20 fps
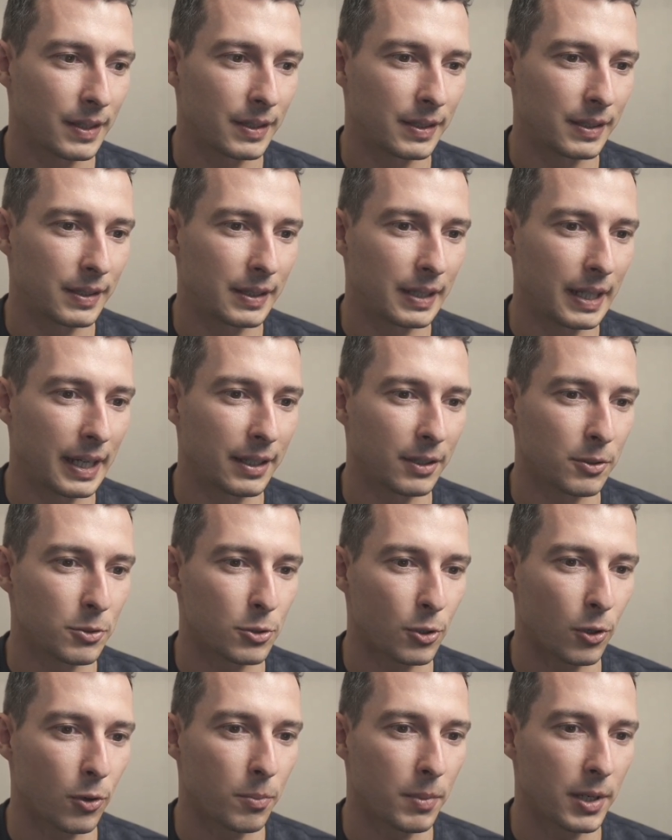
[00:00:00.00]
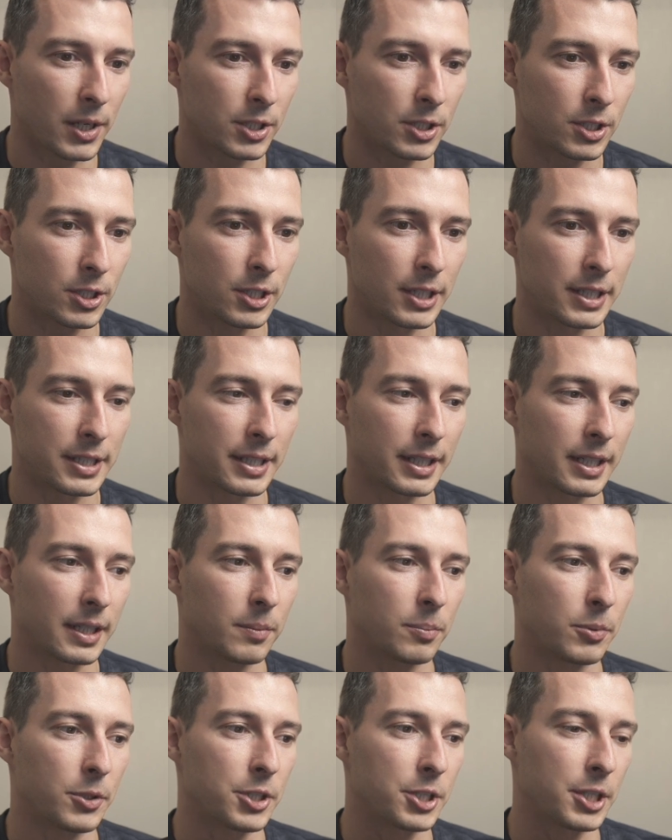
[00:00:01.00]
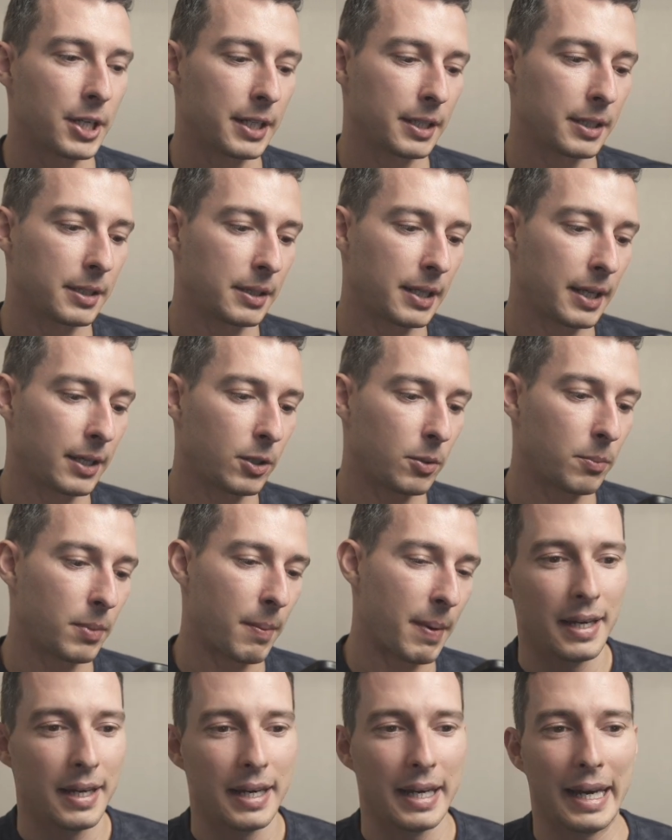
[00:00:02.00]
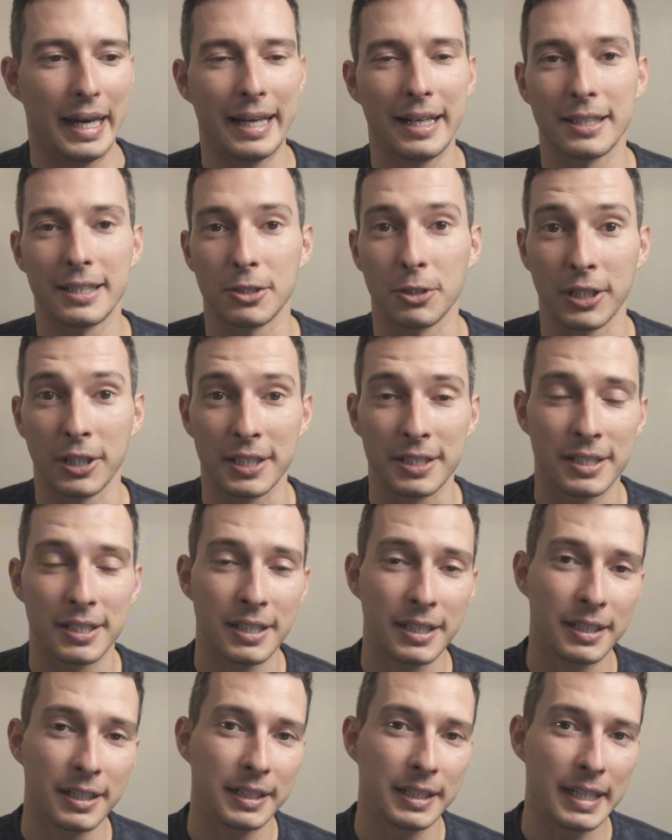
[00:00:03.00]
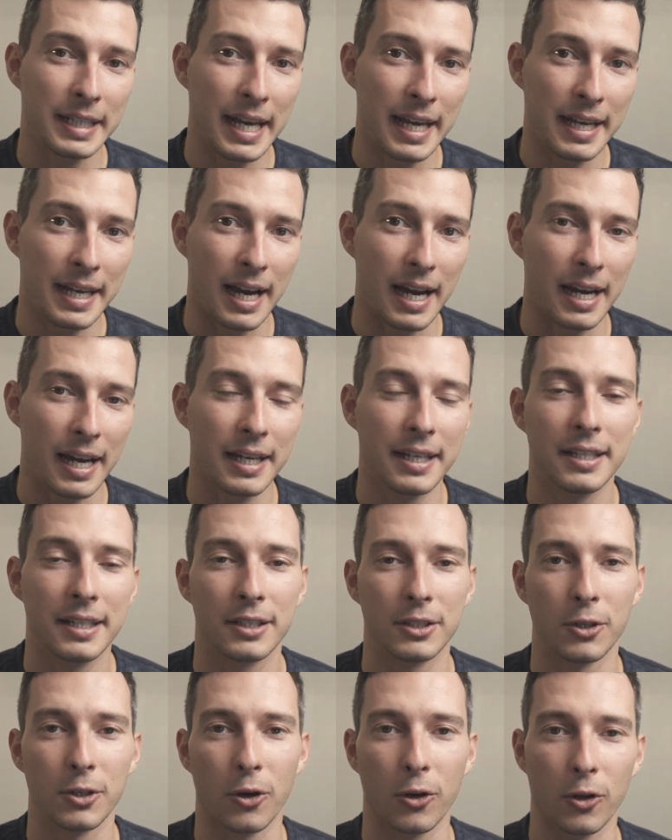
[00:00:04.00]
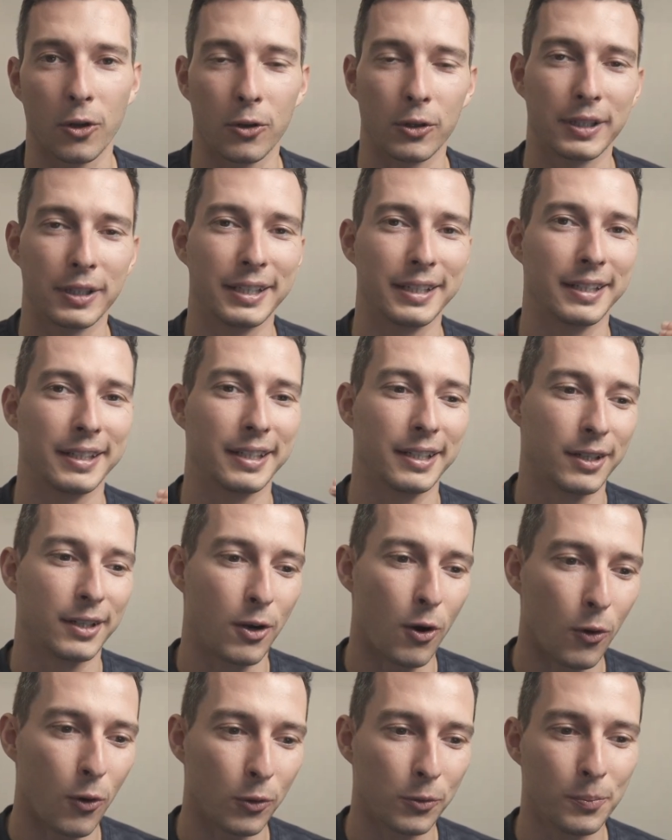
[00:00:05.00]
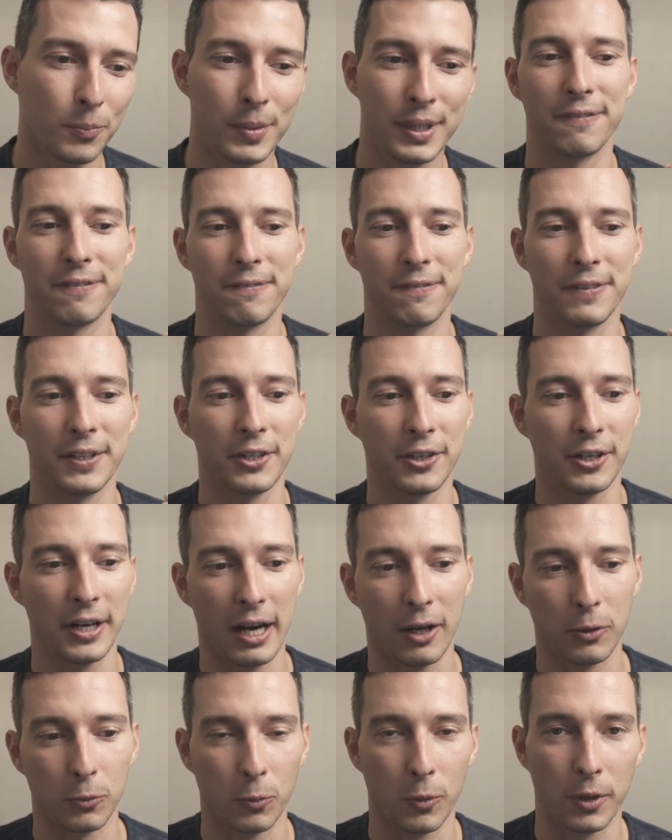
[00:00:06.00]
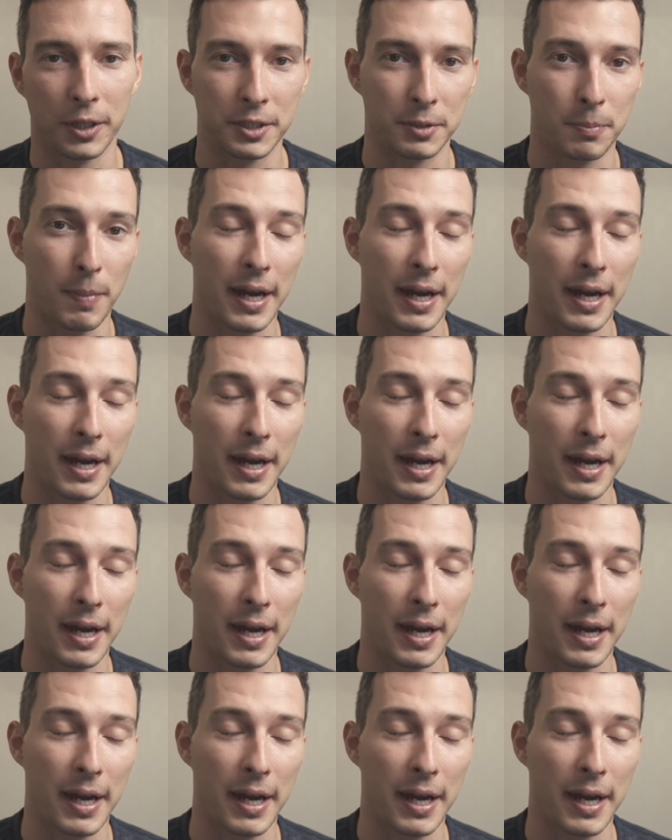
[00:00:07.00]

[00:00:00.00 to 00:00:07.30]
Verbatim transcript: Thank you so much, Jessica. I appreciate it. Thank you. Bye bye. And as you can see, the AI not only called me, figured out what is my